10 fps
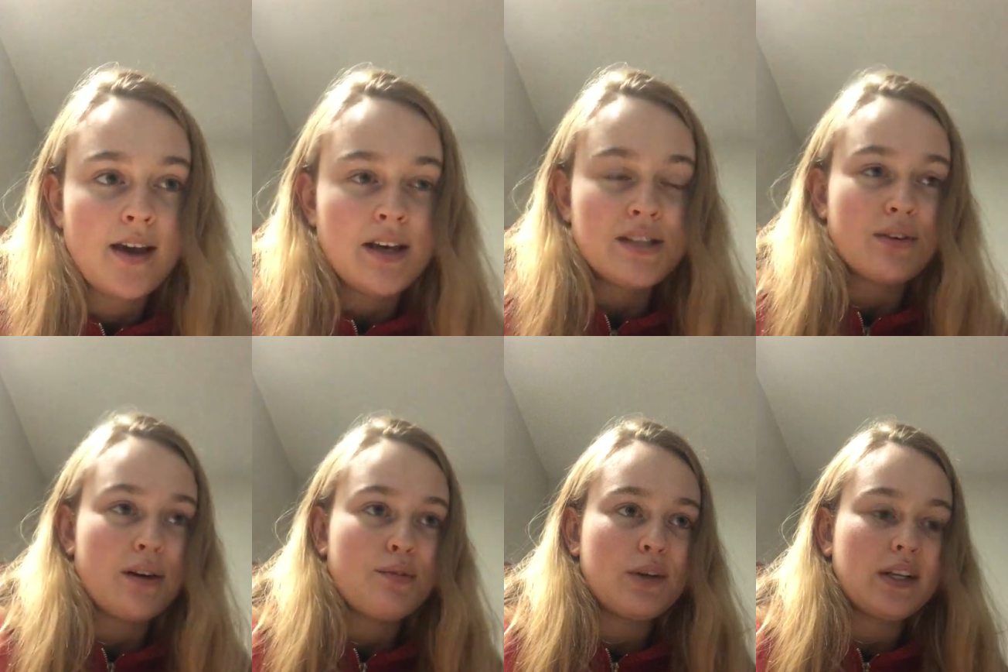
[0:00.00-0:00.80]
So I
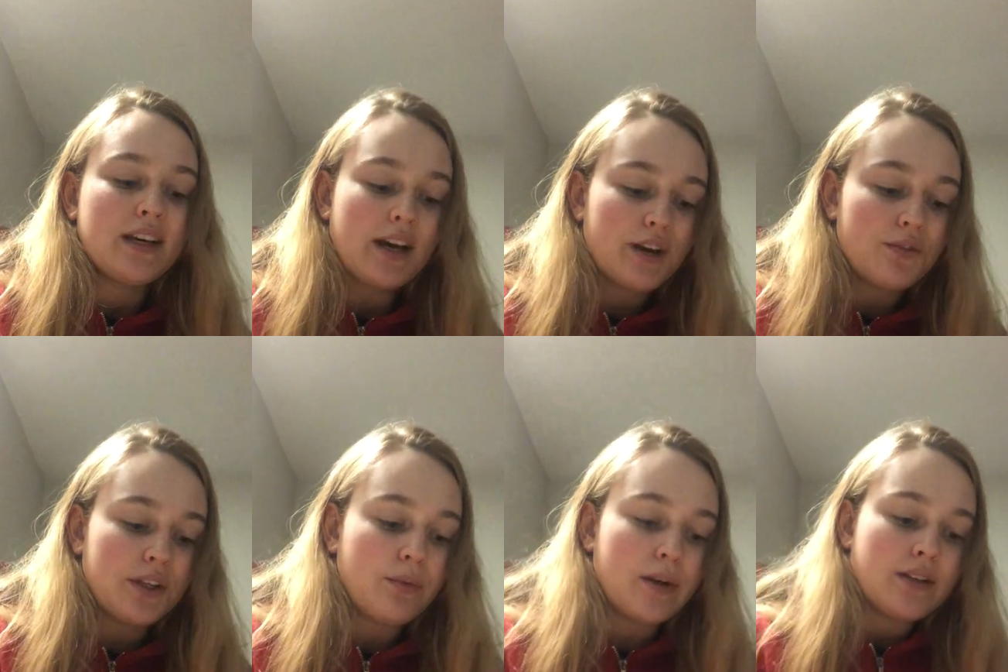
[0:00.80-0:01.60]
feel like I
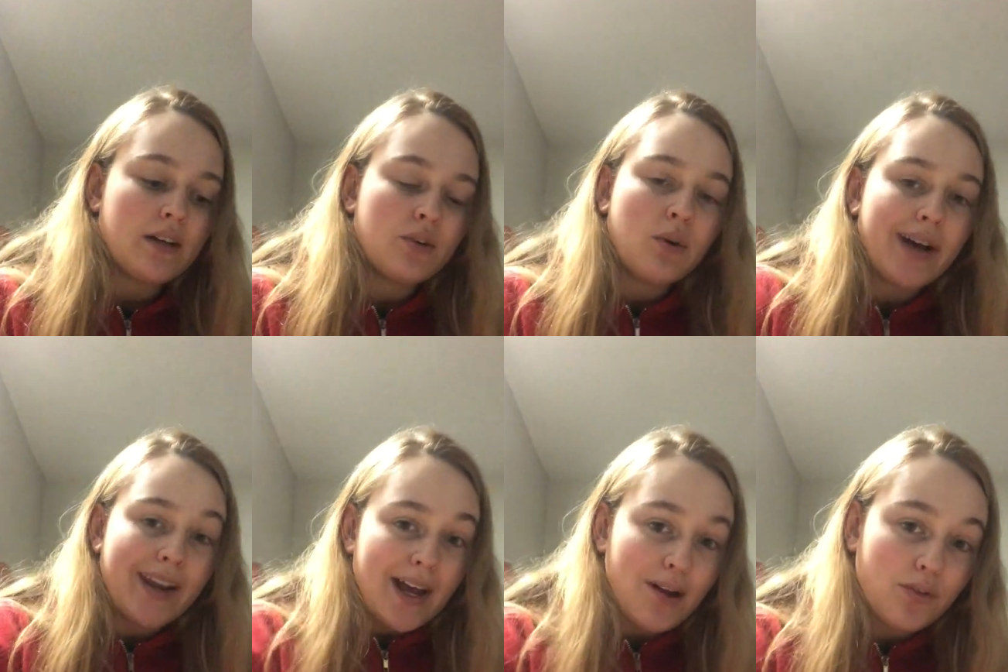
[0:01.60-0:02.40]
really went down quite a
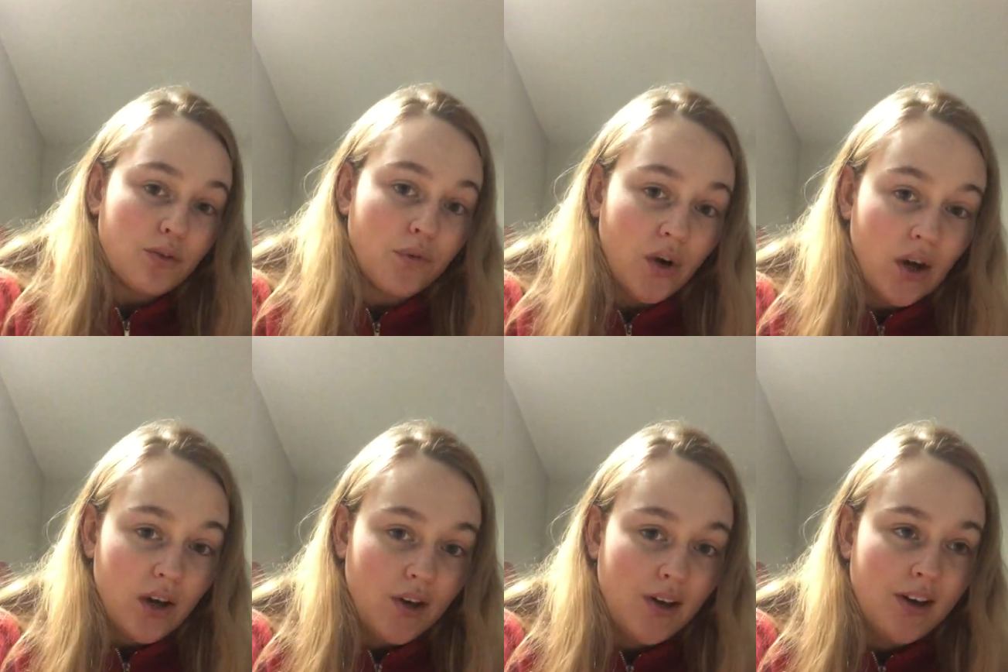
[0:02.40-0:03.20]
narrow route,
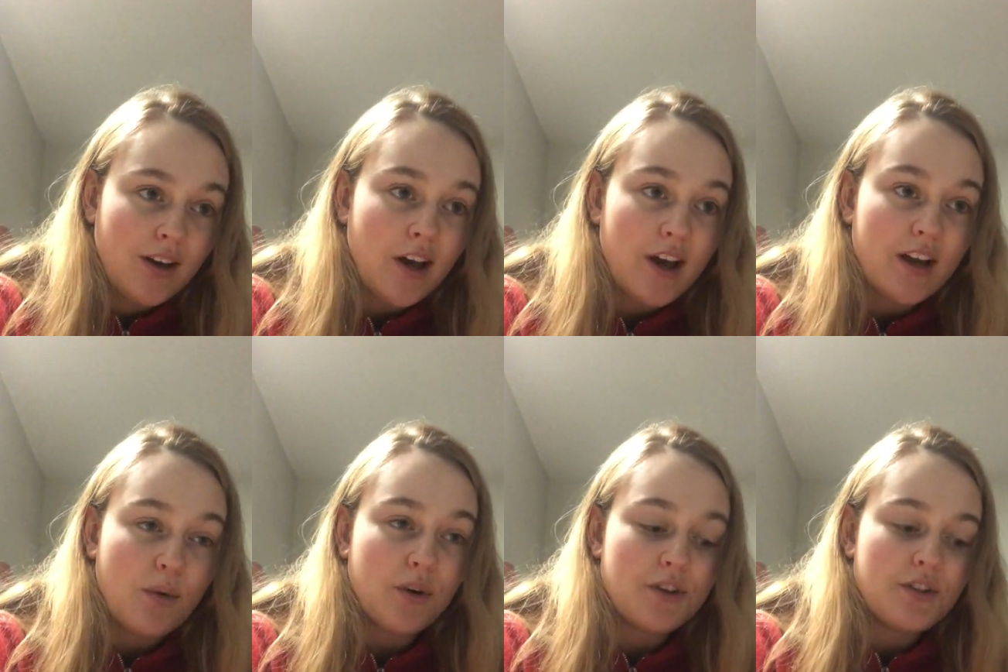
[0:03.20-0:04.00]
and I
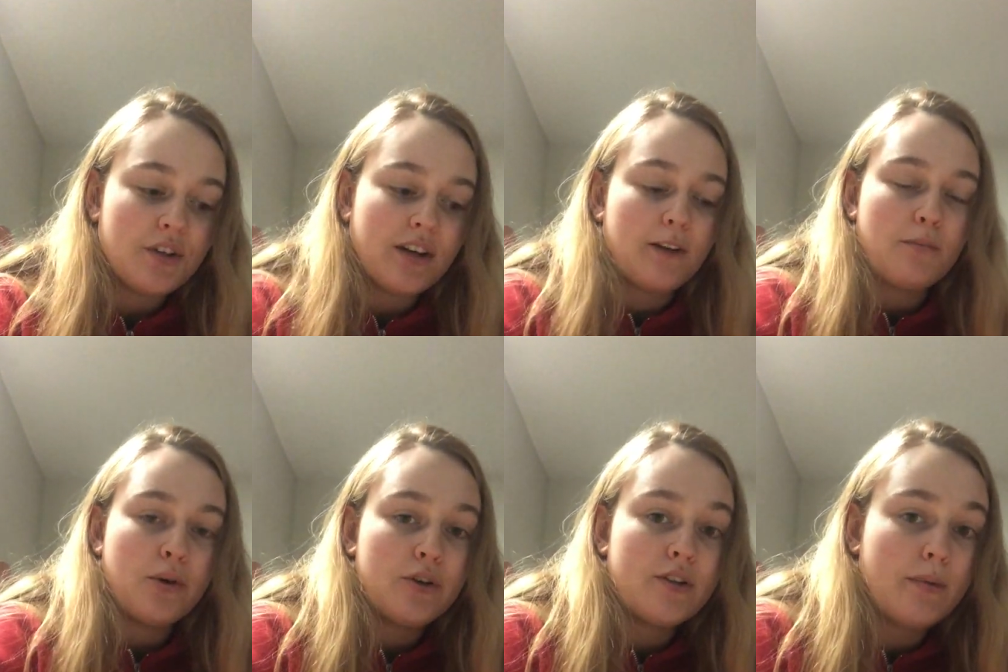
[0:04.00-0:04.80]
want to kind of
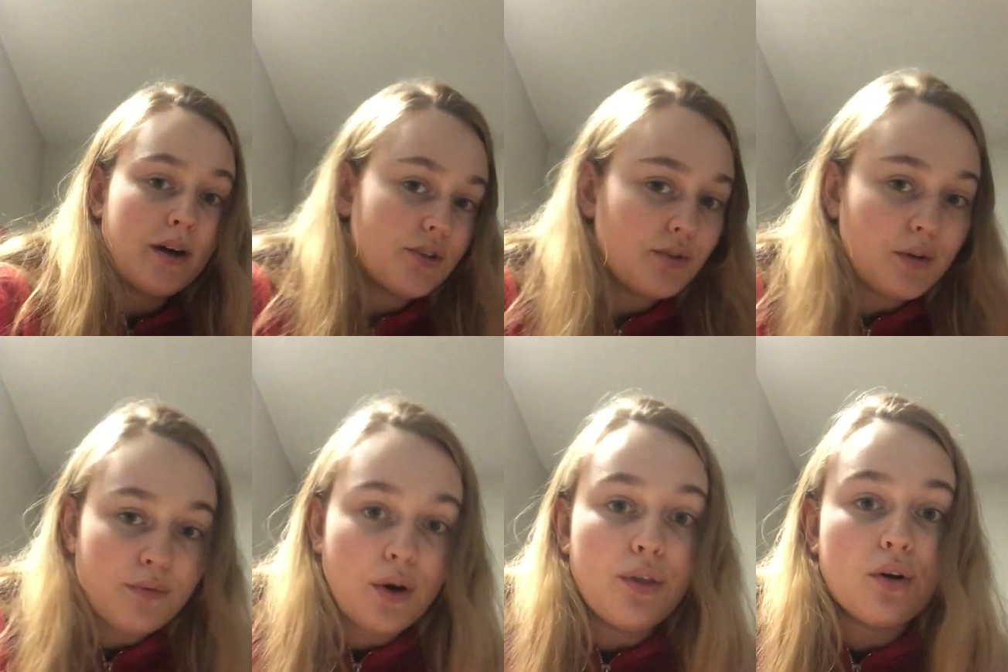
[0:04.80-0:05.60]
push the boundary
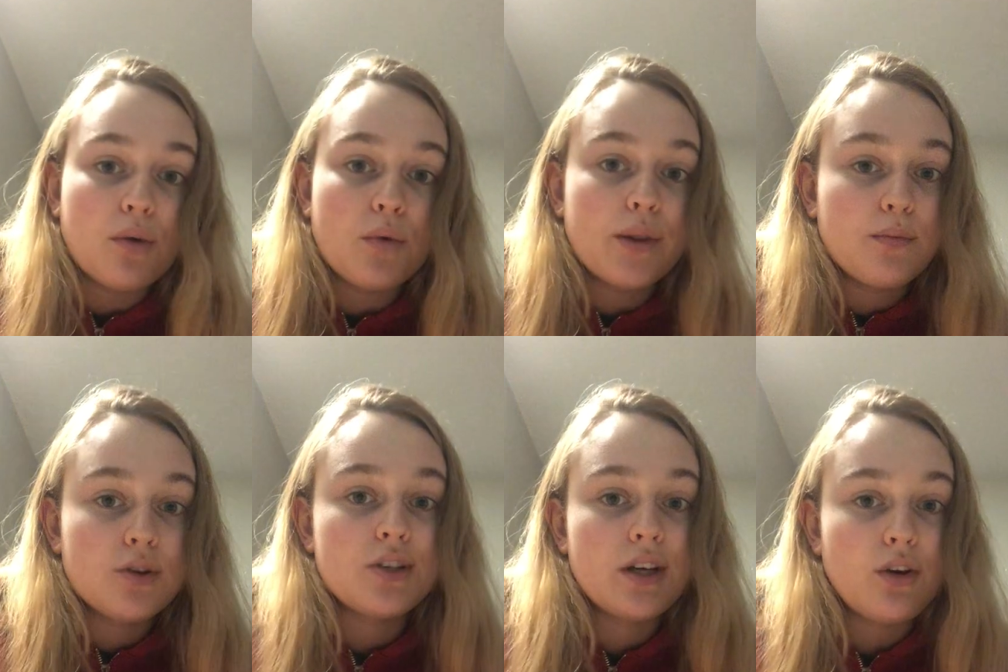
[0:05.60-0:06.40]
further on what the
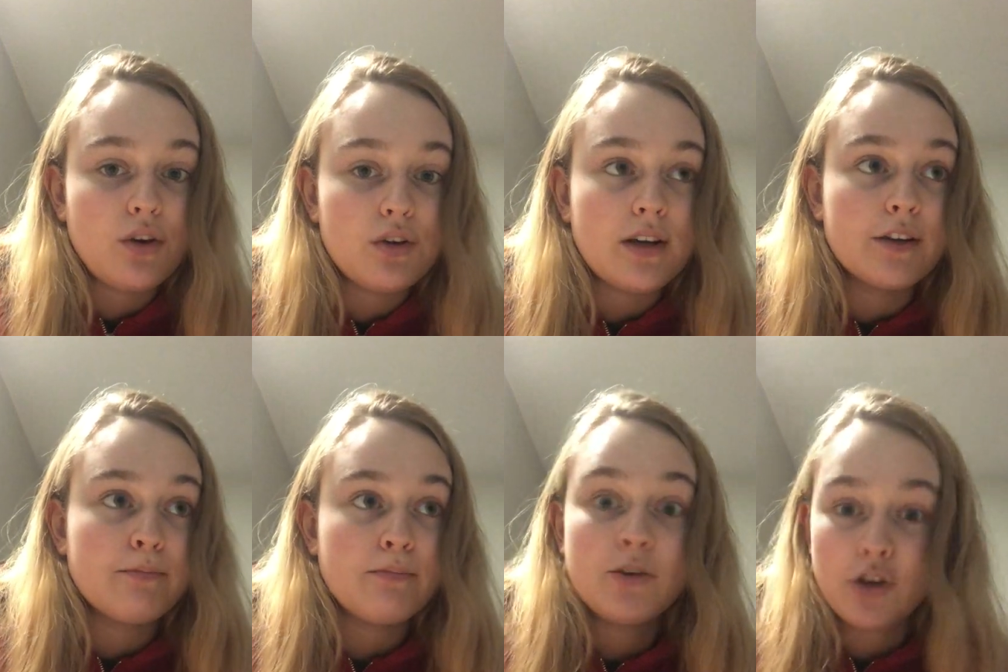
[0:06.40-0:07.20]
project
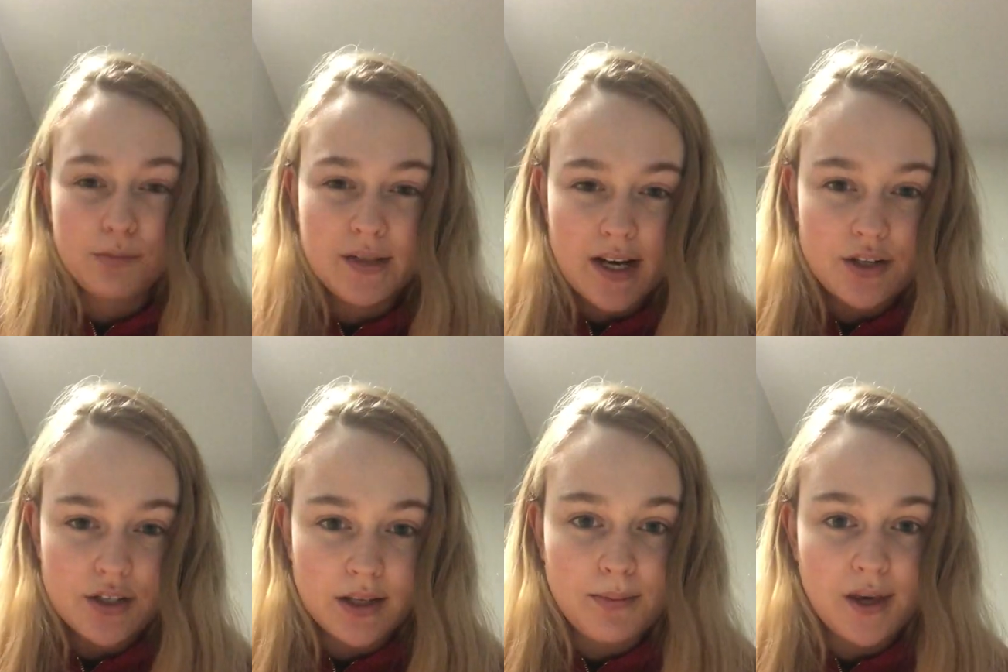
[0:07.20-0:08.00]
could
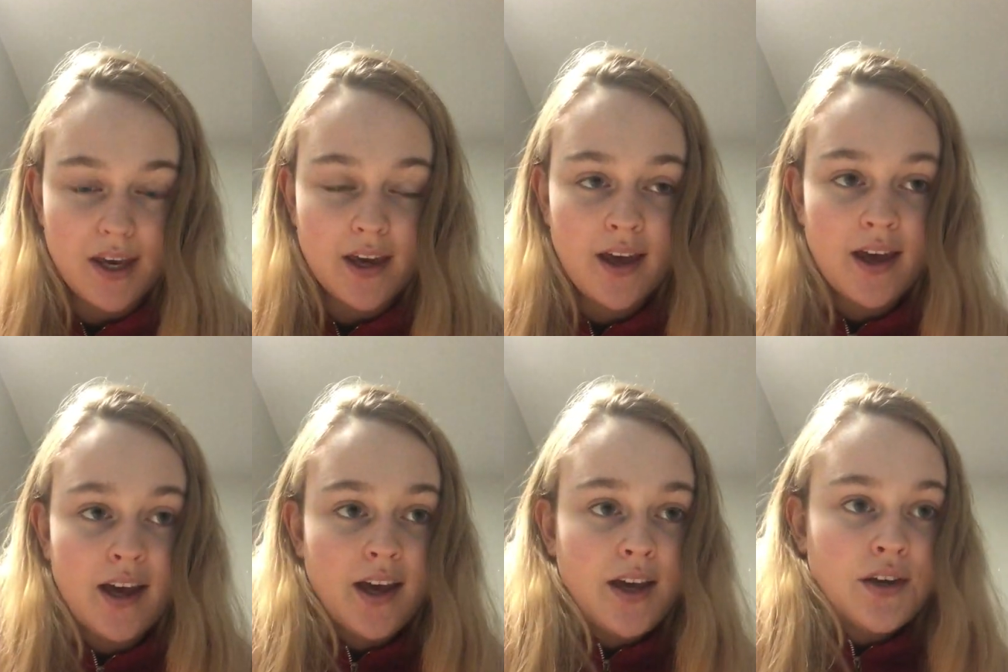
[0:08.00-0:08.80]
potentially be.
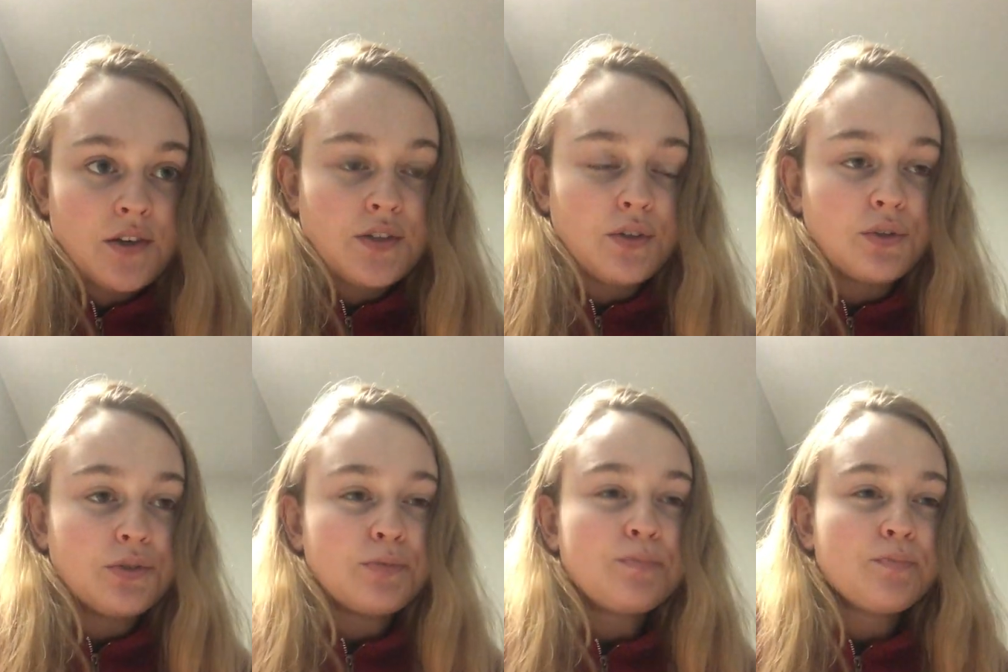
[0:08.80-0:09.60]
So